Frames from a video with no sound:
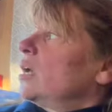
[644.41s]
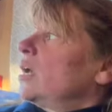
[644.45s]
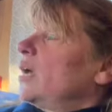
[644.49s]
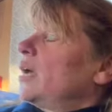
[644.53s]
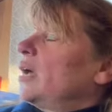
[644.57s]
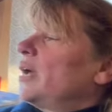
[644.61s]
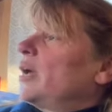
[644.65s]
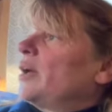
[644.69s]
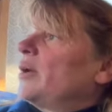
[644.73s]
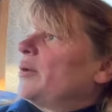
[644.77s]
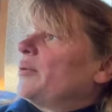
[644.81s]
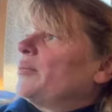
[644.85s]

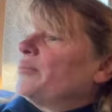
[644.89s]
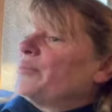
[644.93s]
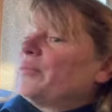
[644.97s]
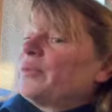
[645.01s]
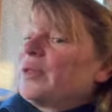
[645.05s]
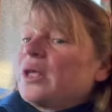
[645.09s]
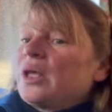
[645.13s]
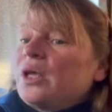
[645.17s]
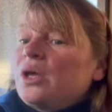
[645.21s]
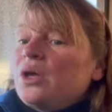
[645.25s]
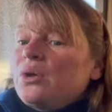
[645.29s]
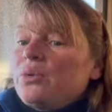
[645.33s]

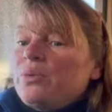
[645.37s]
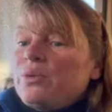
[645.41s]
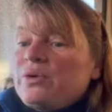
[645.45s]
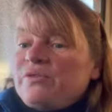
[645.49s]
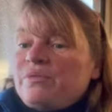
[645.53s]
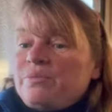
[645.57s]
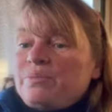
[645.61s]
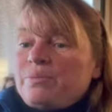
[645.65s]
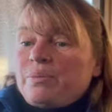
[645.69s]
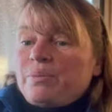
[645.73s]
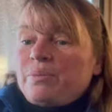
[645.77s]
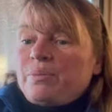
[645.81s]

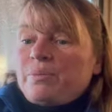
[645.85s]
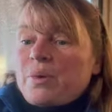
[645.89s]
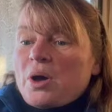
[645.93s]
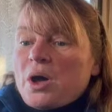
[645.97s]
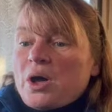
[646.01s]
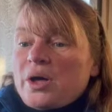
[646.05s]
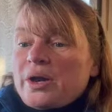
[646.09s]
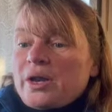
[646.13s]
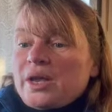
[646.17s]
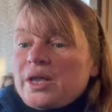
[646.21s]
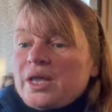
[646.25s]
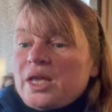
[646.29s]
We've
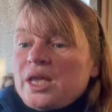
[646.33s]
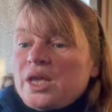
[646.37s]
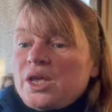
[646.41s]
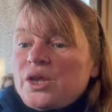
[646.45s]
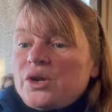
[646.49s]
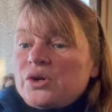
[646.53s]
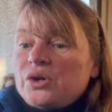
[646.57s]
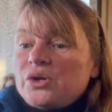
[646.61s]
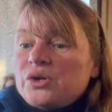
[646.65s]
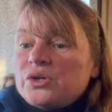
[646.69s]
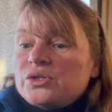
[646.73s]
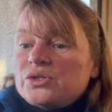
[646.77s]
bought a
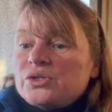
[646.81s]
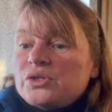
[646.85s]
heater,